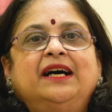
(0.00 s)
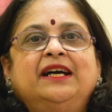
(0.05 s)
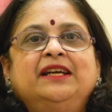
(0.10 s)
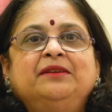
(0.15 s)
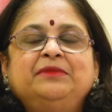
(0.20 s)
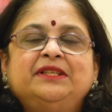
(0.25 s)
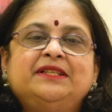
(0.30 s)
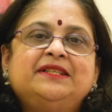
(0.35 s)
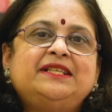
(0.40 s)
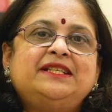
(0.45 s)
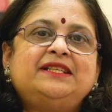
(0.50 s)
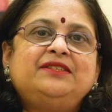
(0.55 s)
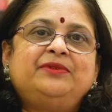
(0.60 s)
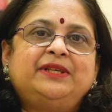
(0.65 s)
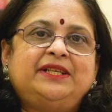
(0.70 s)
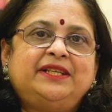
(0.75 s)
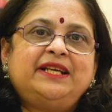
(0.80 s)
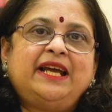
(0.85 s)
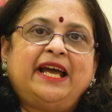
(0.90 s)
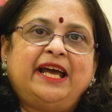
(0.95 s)
I am indeed
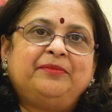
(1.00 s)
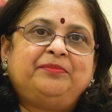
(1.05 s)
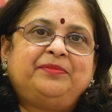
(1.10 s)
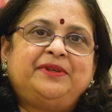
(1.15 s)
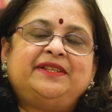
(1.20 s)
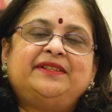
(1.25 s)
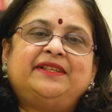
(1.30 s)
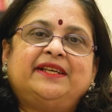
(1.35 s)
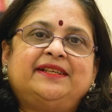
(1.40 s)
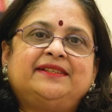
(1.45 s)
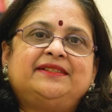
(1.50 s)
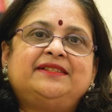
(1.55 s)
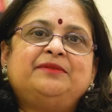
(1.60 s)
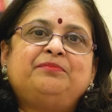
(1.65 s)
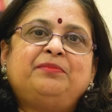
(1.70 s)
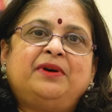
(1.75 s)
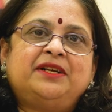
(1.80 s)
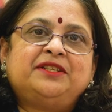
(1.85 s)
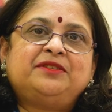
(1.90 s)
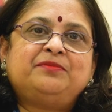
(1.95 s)
very happy that
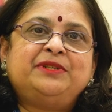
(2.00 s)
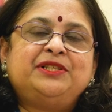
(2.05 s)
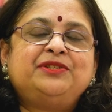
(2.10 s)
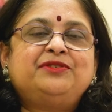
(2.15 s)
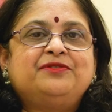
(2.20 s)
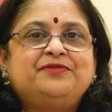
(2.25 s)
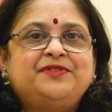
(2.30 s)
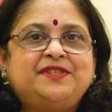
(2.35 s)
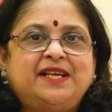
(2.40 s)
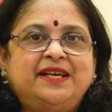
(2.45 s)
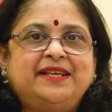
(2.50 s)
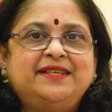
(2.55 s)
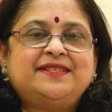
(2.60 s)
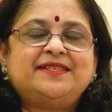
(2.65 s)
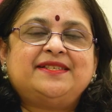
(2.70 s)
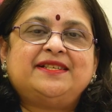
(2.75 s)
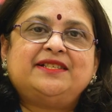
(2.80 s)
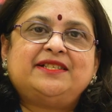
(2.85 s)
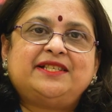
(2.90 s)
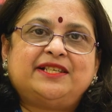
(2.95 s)
Department of
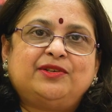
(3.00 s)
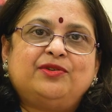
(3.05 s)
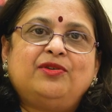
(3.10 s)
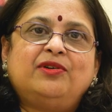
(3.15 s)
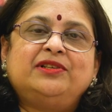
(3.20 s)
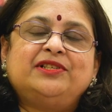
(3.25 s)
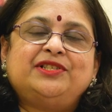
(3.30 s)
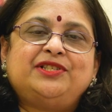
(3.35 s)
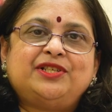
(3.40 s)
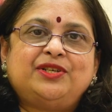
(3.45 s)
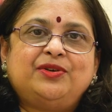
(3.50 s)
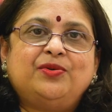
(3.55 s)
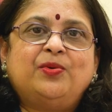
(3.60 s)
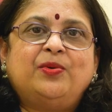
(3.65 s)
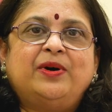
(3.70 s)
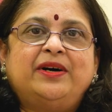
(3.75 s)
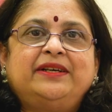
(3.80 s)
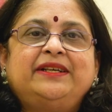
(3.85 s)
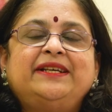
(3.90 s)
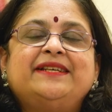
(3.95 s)
Science and Technology,
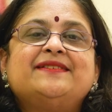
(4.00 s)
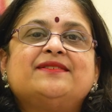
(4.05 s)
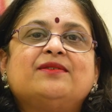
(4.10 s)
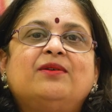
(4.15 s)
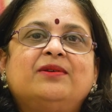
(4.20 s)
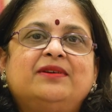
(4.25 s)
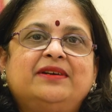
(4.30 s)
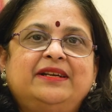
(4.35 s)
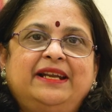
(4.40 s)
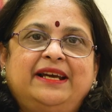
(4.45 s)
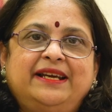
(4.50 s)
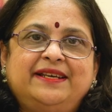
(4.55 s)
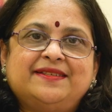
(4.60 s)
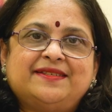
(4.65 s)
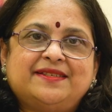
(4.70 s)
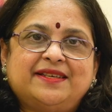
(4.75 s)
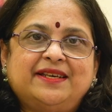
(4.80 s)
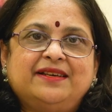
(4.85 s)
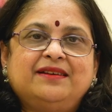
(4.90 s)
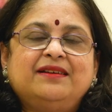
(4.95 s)
Goa, is
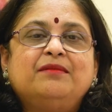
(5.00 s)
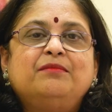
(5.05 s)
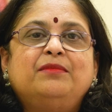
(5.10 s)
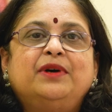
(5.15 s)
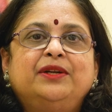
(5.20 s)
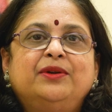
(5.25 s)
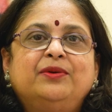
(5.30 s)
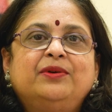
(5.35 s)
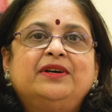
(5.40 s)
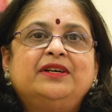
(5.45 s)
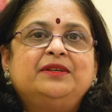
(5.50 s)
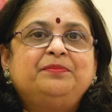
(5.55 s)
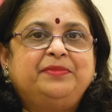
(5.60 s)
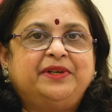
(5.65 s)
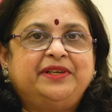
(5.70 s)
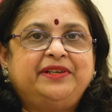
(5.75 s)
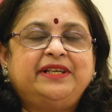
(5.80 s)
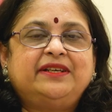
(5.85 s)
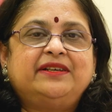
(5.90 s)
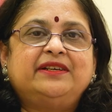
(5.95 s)
organizing Manohar
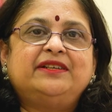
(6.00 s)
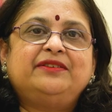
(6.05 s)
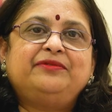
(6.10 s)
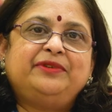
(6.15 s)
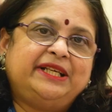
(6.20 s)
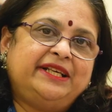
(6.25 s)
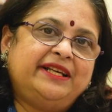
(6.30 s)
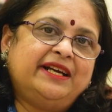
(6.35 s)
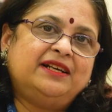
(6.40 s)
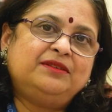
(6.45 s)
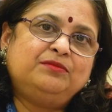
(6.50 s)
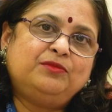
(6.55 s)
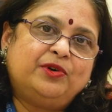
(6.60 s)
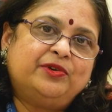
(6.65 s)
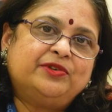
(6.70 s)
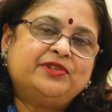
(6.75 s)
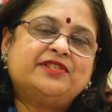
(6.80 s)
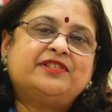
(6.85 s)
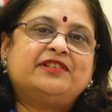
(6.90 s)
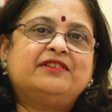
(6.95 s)
Parrikar Vidnyan
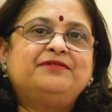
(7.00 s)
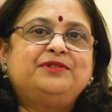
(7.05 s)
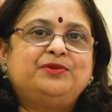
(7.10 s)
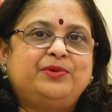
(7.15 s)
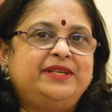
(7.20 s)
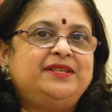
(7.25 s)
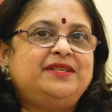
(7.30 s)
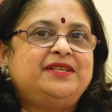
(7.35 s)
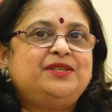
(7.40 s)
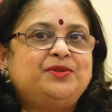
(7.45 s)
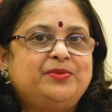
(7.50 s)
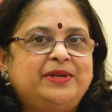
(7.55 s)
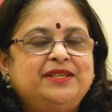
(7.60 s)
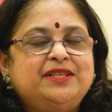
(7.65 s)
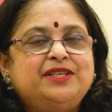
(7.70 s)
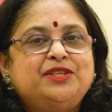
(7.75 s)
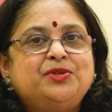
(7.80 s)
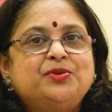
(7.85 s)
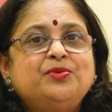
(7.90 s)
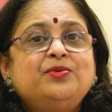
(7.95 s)
Mahotsav
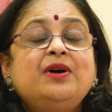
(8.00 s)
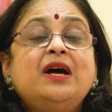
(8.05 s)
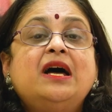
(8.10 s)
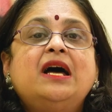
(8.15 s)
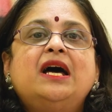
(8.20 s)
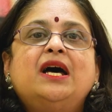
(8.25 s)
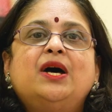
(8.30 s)
2022,